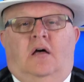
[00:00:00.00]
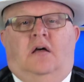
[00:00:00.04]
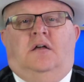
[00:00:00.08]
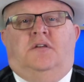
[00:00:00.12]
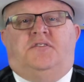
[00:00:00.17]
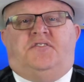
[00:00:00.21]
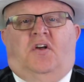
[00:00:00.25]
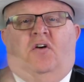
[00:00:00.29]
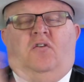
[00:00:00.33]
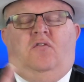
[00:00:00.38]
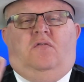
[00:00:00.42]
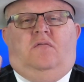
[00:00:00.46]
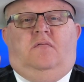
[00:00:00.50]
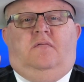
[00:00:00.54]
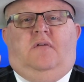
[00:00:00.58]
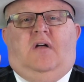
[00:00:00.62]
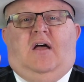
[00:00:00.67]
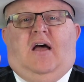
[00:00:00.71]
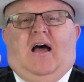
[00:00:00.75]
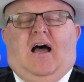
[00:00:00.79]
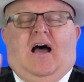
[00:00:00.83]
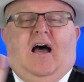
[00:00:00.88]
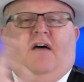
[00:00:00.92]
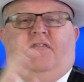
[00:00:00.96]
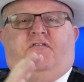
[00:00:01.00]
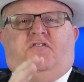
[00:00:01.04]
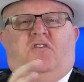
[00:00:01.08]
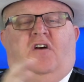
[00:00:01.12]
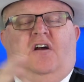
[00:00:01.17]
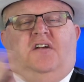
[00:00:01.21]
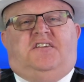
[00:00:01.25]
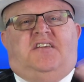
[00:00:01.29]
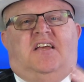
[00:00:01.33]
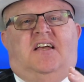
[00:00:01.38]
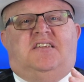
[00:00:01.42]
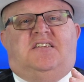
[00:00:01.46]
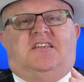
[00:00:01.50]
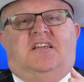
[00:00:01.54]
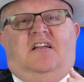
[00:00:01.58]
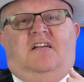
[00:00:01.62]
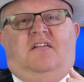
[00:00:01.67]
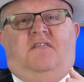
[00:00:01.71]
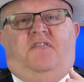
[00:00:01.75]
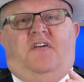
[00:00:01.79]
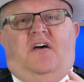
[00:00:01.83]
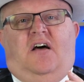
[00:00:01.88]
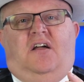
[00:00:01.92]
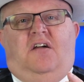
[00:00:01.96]
So after our testing and
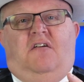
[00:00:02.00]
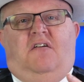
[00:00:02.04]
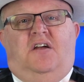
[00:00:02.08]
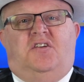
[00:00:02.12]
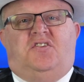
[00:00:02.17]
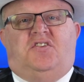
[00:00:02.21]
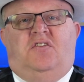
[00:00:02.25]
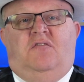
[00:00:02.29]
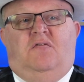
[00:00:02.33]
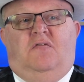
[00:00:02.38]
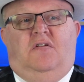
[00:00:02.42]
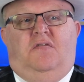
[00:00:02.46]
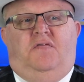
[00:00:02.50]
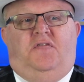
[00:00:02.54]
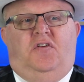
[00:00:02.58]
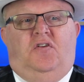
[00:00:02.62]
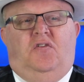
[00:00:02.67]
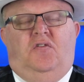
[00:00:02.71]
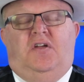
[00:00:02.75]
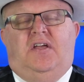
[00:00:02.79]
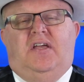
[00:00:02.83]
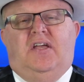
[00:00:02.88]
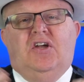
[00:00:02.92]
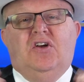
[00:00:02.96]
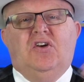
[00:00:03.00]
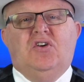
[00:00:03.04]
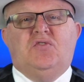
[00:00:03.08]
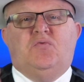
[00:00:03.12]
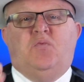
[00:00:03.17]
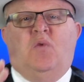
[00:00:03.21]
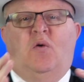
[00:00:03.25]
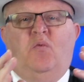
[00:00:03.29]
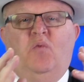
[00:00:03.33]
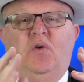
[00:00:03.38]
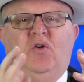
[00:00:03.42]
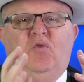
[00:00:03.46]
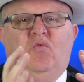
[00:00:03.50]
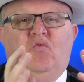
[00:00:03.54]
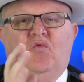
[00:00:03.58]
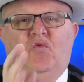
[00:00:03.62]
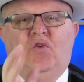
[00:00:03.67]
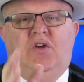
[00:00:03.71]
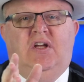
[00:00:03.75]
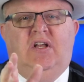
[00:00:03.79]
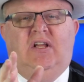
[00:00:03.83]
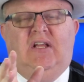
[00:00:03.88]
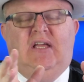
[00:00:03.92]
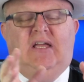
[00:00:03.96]
evaluation review, here's what we
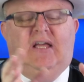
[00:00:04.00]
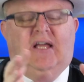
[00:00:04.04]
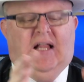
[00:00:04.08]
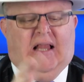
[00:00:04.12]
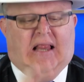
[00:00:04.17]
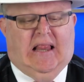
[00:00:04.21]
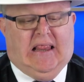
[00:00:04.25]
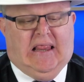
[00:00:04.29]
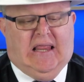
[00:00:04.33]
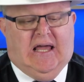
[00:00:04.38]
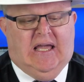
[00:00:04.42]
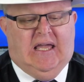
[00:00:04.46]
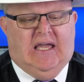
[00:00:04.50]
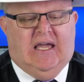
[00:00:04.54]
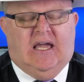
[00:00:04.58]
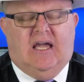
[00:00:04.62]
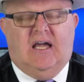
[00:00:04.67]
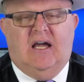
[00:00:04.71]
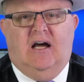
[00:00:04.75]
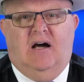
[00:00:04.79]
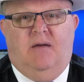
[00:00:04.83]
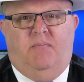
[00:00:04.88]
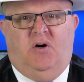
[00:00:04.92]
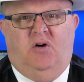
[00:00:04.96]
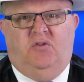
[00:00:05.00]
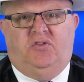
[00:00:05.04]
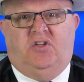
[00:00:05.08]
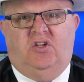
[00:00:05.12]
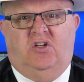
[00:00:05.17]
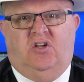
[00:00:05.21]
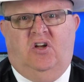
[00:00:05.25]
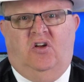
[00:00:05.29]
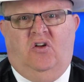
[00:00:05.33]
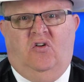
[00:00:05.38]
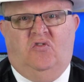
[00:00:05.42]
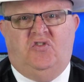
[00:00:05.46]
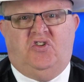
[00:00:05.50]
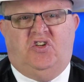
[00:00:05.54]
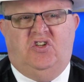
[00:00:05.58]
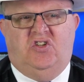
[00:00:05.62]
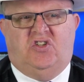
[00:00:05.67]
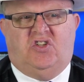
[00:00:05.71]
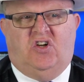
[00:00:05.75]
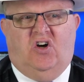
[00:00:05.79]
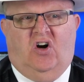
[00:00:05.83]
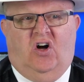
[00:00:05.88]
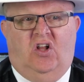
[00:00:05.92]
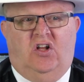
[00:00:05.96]
really like about the Tanoshi
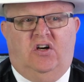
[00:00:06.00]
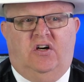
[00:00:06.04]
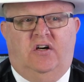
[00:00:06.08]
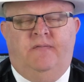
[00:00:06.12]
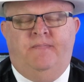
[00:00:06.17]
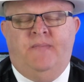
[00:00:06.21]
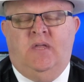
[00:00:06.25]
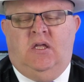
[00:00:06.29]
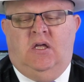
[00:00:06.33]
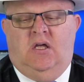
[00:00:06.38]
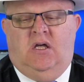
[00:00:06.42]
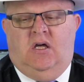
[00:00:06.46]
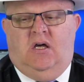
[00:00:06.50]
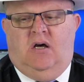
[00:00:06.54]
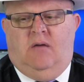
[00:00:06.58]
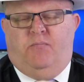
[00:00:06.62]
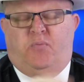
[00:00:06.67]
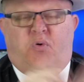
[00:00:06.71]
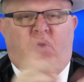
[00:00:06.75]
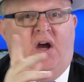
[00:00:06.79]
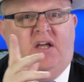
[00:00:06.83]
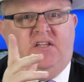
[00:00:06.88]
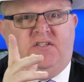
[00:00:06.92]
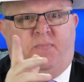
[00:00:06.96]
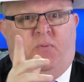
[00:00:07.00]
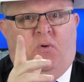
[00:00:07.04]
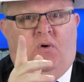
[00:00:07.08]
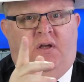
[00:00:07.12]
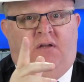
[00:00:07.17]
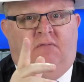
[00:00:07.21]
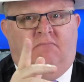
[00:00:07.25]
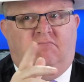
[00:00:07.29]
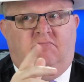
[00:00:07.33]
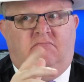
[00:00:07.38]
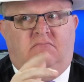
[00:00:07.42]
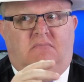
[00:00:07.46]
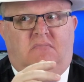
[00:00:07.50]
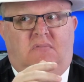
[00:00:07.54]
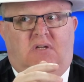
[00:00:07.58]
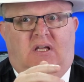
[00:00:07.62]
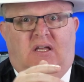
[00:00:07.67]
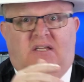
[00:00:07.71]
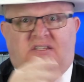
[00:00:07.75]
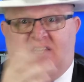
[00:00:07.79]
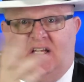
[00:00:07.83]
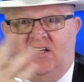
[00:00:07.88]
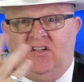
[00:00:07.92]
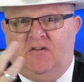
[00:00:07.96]
Scholar. Price point.
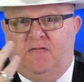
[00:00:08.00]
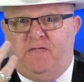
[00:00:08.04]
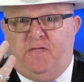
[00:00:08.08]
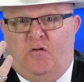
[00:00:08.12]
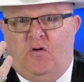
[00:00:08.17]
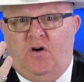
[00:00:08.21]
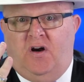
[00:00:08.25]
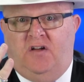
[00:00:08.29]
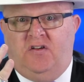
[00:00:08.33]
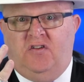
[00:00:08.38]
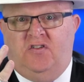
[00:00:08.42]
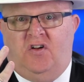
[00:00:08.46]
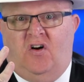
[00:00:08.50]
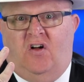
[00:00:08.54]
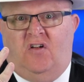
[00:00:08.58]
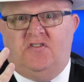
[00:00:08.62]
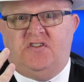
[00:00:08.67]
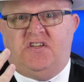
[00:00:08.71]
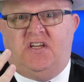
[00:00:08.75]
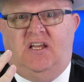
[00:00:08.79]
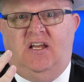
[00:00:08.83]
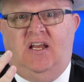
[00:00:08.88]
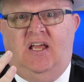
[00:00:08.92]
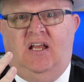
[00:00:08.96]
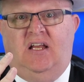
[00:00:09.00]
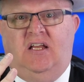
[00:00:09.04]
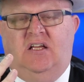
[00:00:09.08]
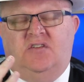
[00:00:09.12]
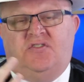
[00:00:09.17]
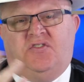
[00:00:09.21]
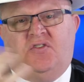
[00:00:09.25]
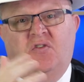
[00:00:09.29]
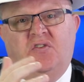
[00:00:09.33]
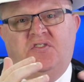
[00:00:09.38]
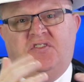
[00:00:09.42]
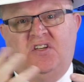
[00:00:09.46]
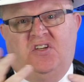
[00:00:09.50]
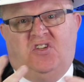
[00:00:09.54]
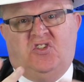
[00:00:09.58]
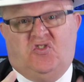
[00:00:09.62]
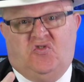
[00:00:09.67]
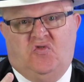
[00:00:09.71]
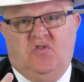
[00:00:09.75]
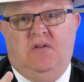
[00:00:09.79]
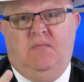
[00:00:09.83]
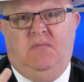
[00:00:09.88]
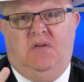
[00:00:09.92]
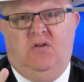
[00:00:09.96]
It's under $400 Canadian, so it's
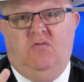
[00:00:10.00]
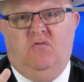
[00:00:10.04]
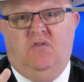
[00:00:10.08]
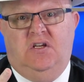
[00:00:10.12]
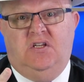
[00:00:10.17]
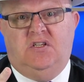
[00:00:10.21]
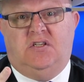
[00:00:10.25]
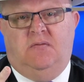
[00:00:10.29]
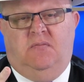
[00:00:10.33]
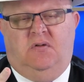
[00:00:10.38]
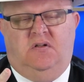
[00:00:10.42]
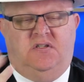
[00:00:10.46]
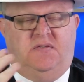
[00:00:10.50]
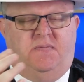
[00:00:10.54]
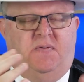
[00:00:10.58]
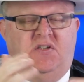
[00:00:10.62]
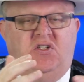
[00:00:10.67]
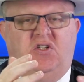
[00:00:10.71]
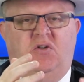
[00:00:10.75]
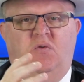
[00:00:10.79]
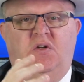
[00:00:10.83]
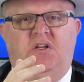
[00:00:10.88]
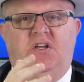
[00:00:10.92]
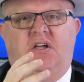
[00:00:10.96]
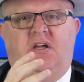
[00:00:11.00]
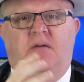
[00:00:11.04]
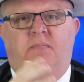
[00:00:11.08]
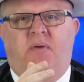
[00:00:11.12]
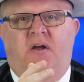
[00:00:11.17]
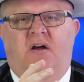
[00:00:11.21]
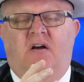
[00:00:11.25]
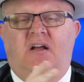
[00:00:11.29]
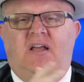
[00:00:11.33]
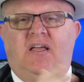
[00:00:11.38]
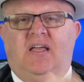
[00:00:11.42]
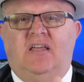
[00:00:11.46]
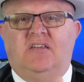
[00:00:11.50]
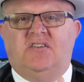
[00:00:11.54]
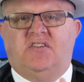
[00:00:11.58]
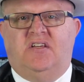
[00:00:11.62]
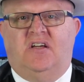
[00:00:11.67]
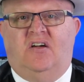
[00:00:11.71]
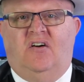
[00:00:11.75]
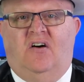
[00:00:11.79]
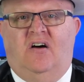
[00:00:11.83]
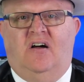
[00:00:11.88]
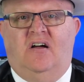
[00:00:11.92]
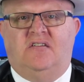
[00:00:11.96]
extremely reasonable, especially when you compare it against the
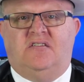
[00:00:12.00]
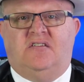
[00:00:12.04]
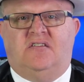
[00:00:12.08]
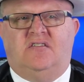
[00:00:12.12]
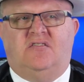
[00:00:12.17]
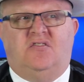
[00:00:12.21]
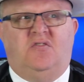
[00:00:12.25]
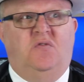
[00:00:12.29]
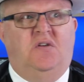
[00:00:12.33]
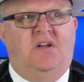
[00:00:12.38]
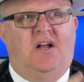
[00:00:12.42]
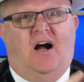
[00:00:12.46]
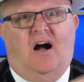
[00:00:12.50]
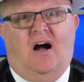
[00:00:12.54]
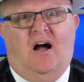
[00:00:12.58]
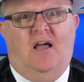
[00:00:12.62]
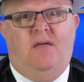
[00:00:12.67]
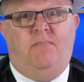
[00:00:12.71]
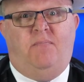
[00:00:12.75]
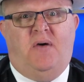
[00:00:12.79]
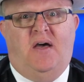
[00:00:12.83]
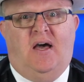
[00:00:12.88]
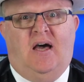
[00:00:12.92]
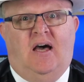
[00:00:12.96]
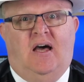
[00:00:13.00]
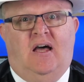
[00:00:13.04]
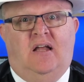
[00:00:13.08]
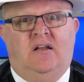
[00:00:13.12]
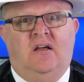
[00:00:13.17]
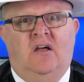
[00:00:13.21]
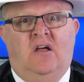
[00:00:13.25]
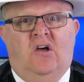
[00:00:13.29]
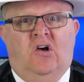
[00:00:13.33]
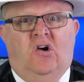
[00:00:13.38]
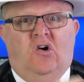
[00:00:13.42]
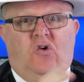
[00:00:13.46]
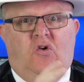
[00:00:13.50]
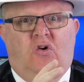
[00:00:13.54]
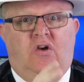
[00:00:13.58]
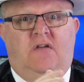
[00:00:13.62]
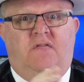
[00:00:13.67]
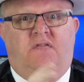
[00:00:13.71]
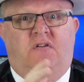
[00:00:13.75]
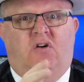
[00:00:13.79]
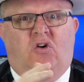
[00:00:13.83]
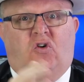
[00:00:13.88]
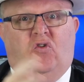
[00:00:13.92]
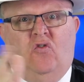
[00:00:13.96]
costs to an iPad or
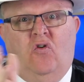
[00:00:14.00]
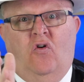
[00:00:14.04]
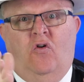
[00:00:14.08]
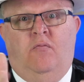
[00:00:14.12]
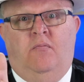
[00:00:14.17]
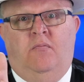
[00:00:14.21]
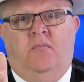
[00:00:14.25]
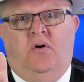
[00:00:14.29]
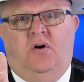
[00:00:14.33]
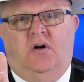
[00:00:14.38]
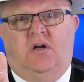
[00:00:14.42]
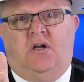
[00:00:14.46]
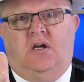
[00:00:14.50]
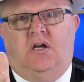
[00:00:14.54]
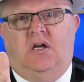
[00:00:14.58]
even a Chromebook